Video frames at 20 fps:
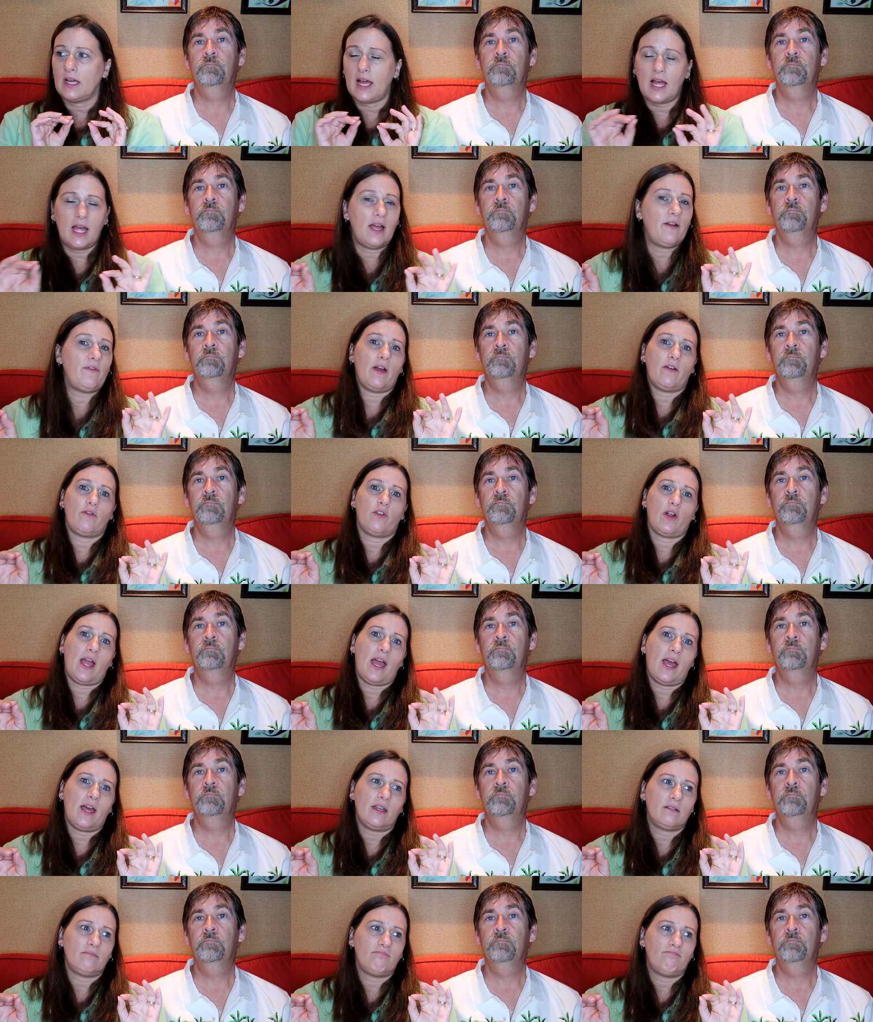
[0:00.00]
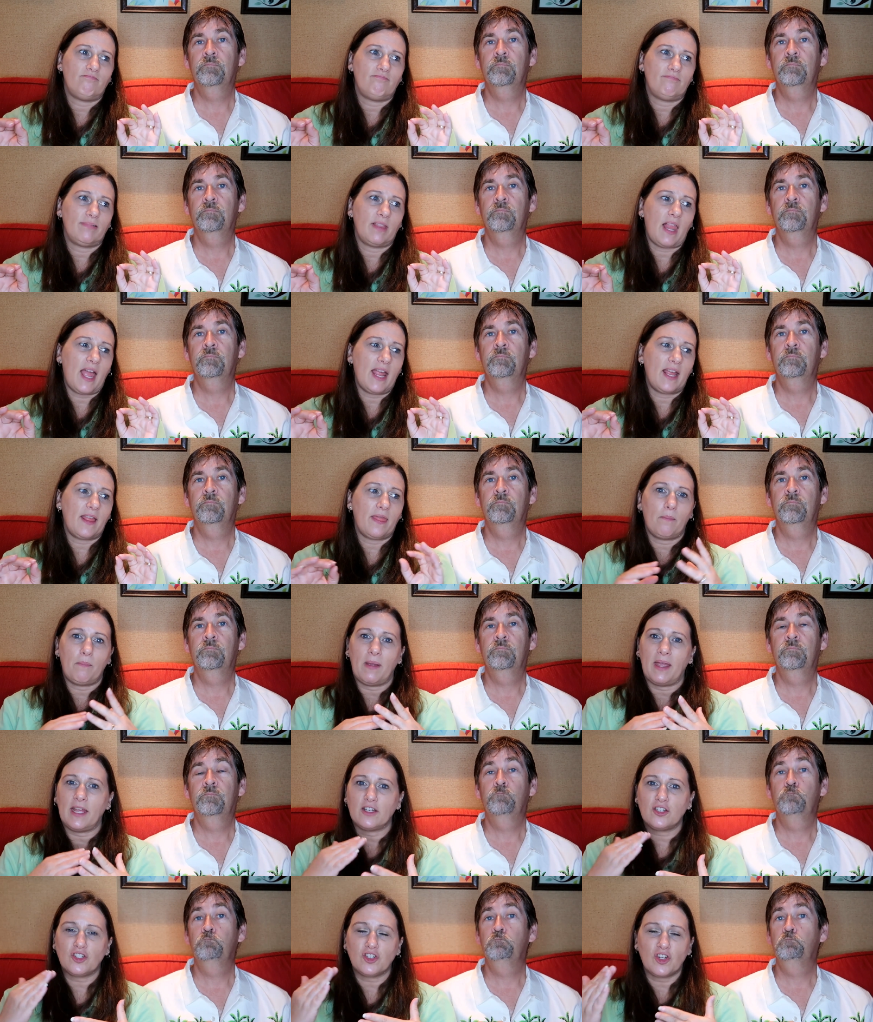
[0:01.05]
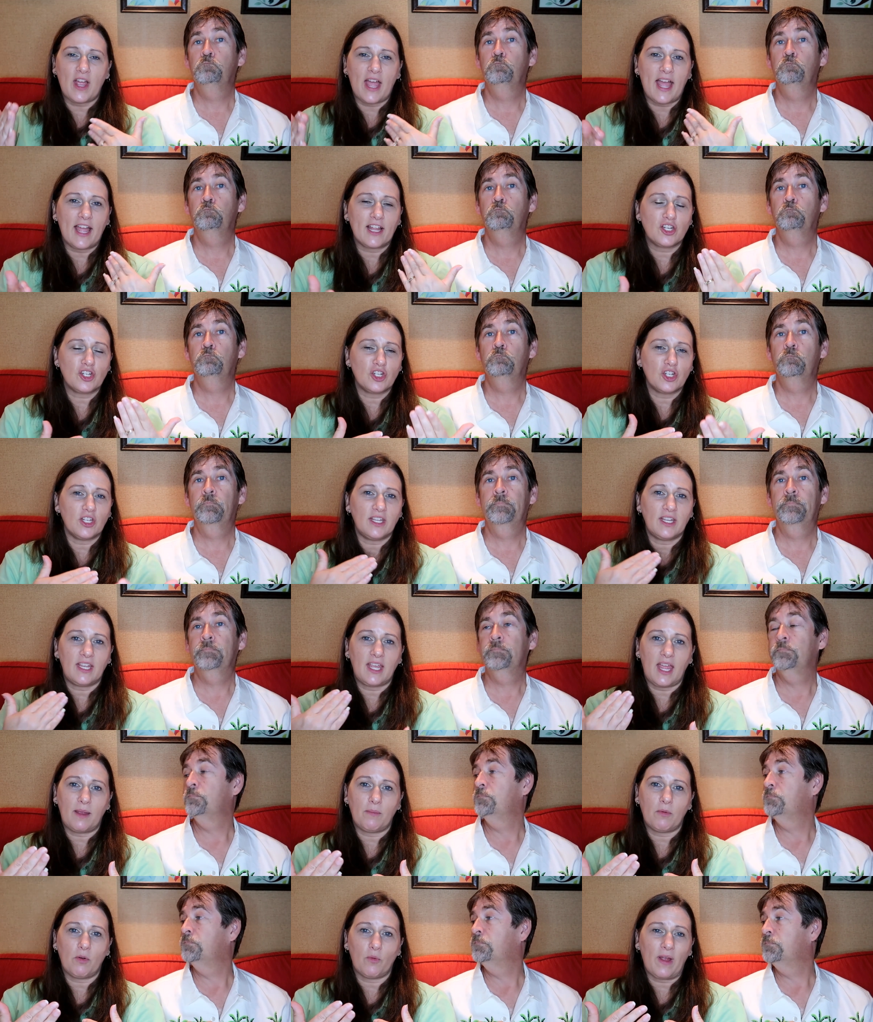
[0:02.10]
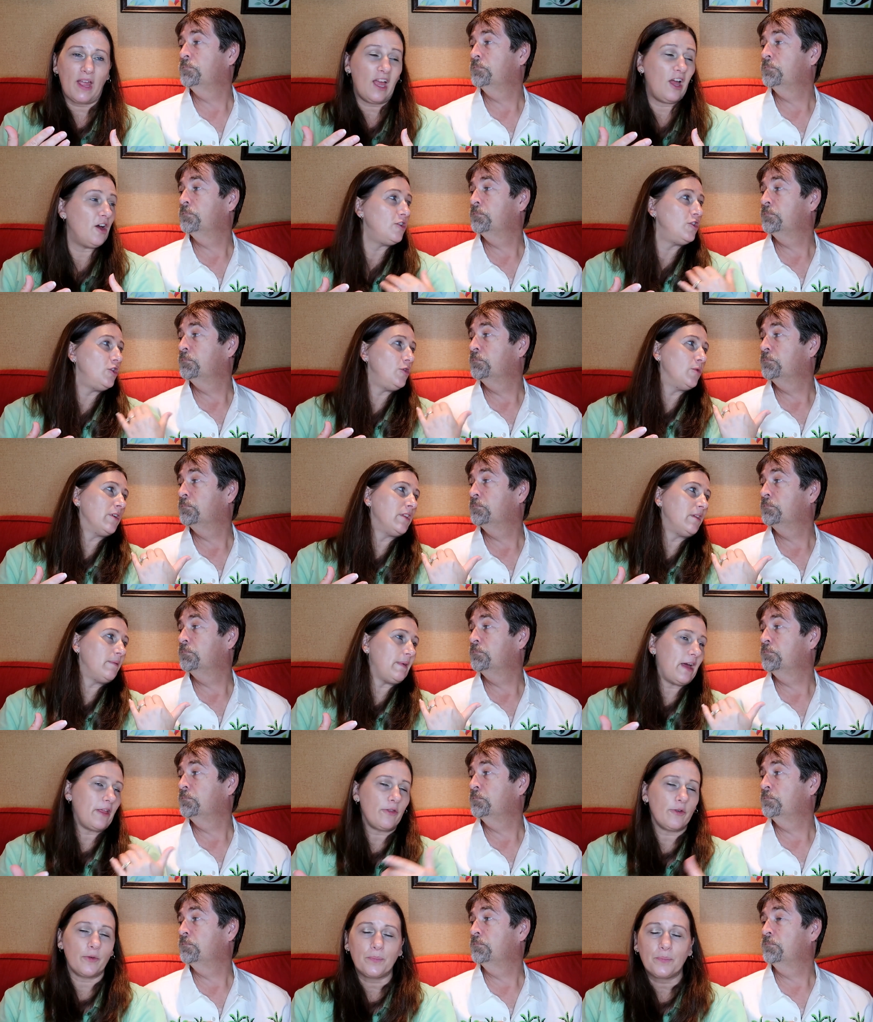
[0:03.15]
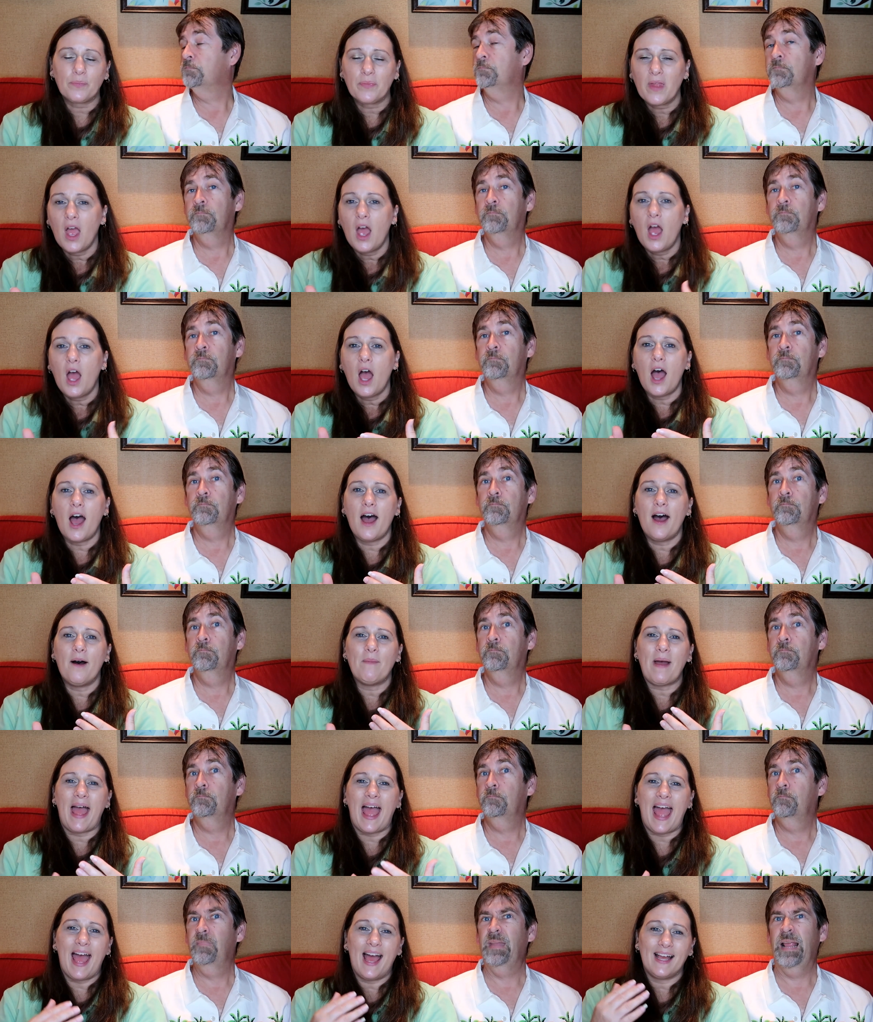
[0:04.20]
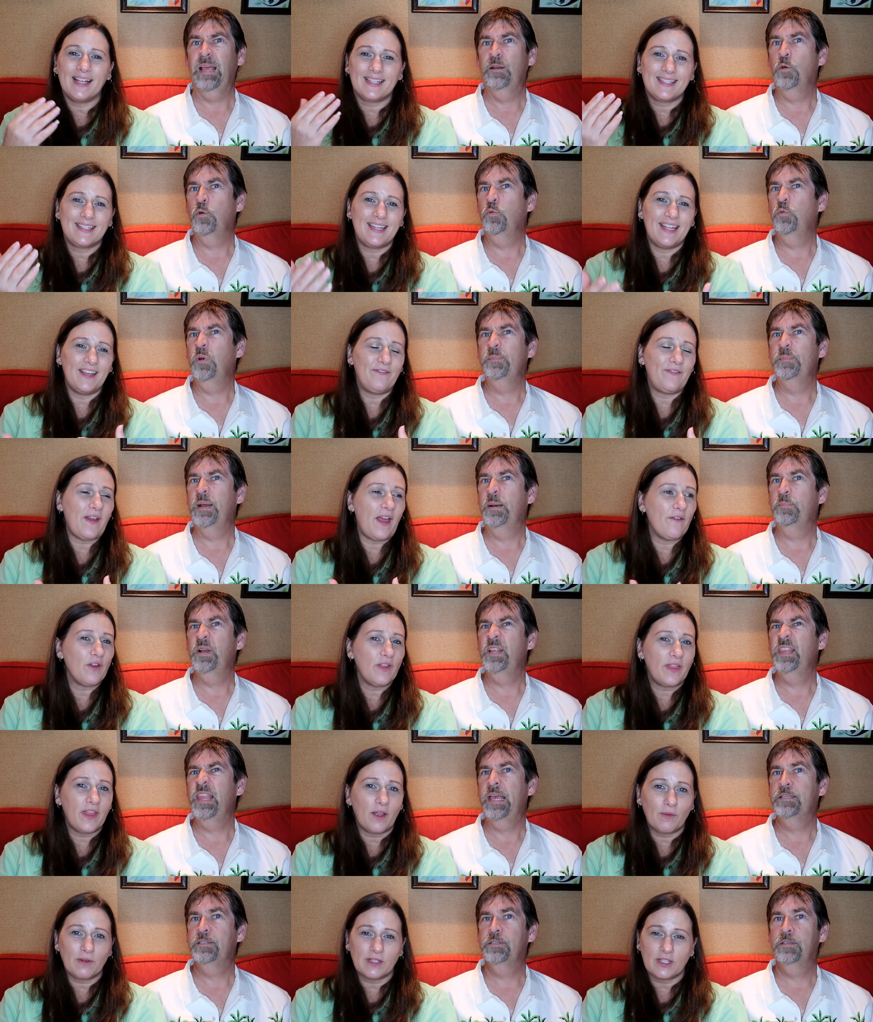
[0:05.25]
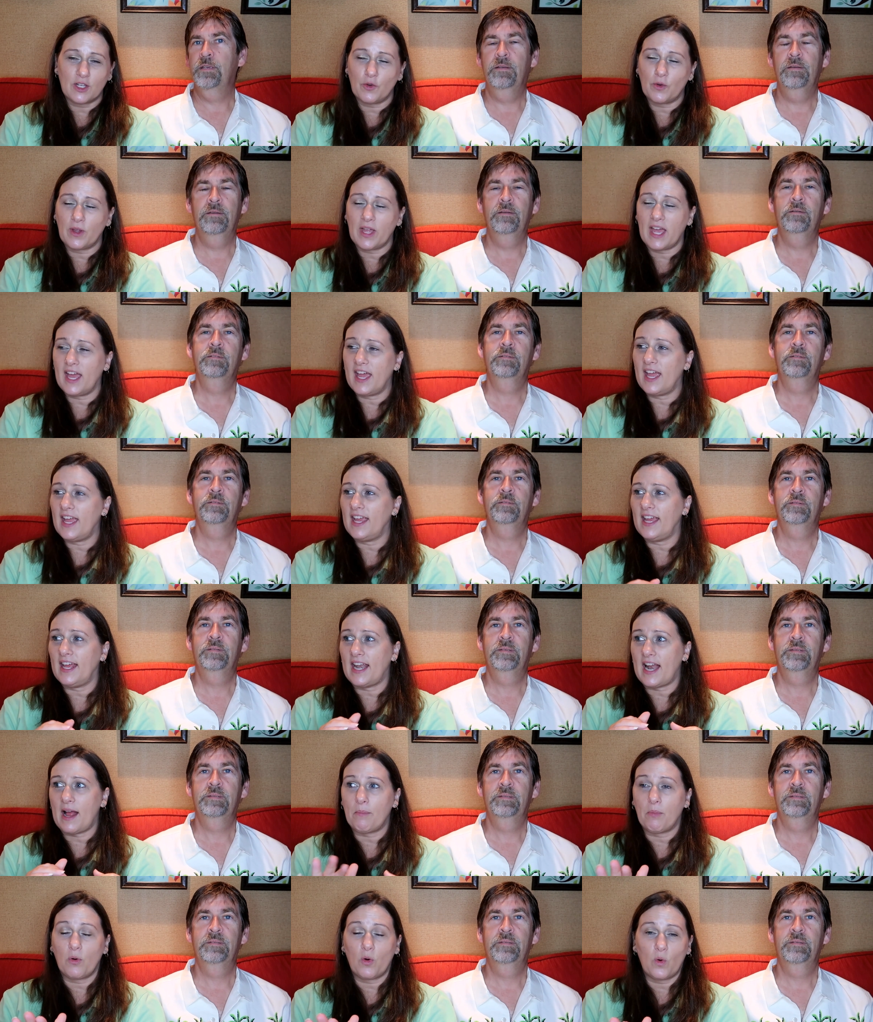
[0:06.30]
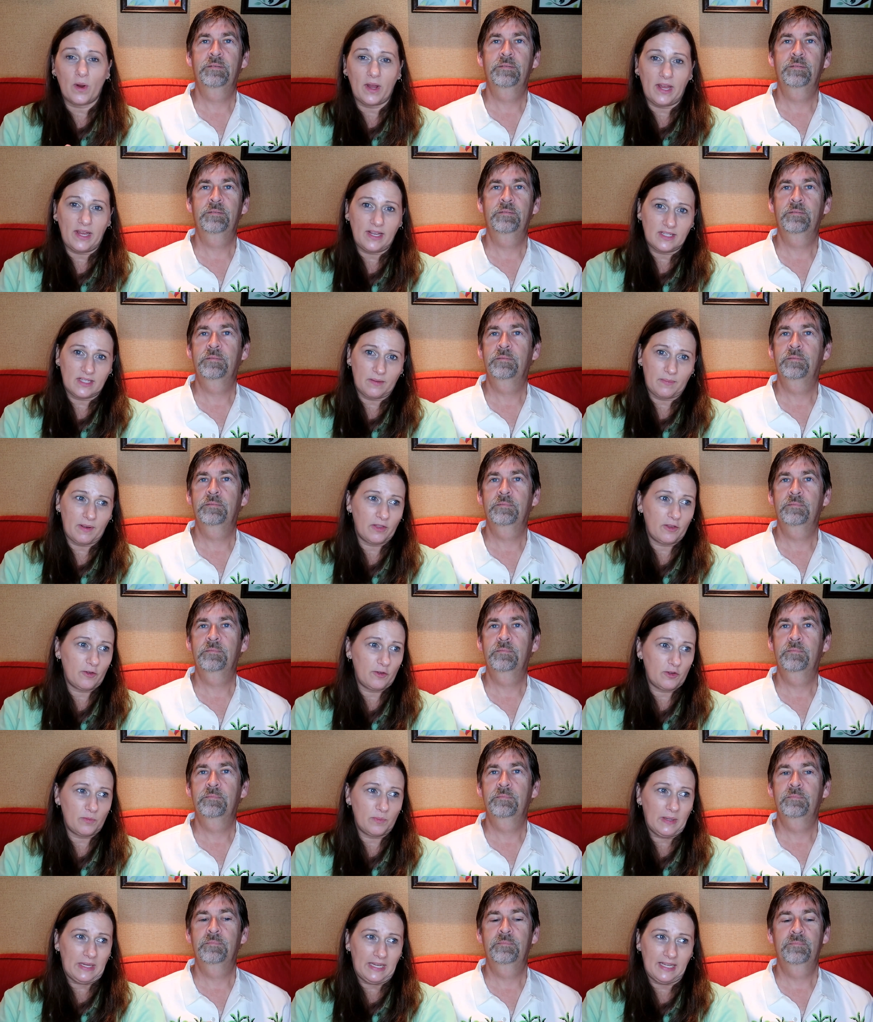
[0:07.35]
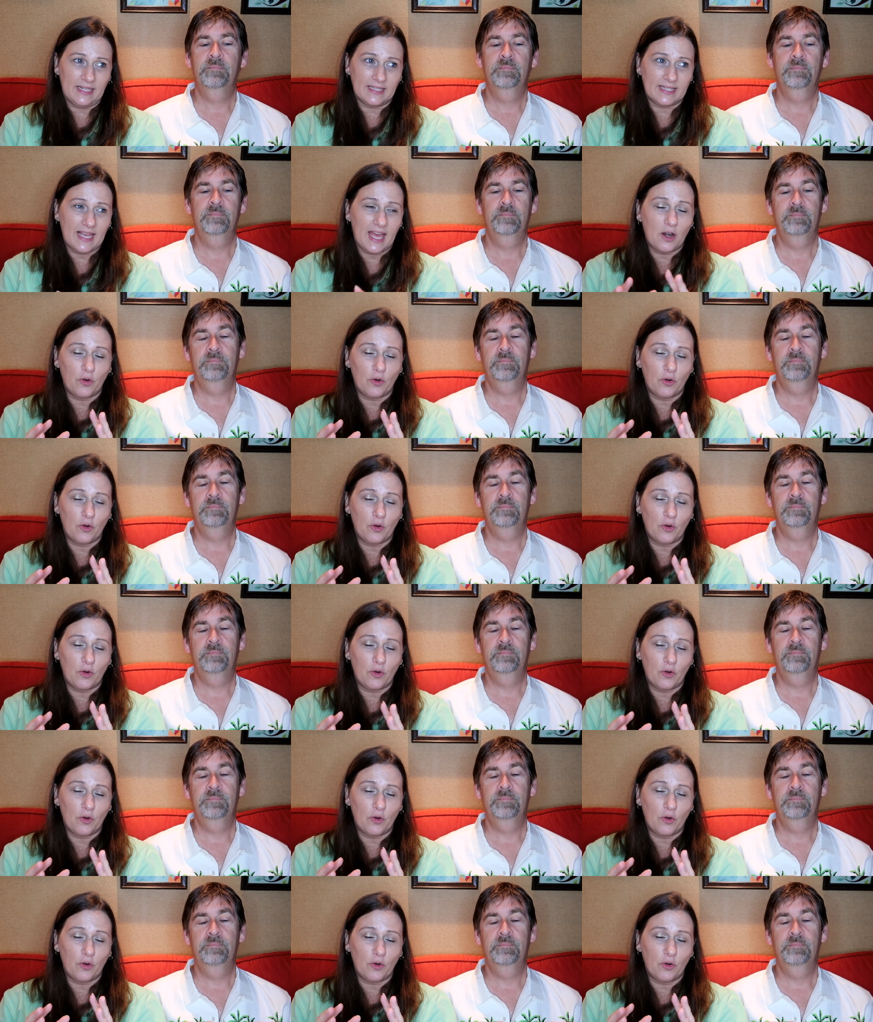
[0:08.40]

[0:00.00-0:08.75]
Speaker 1: I have ever had like the manager actually came around, you were in the bathroom, um, asked if everything was okay, and I praised about those beans.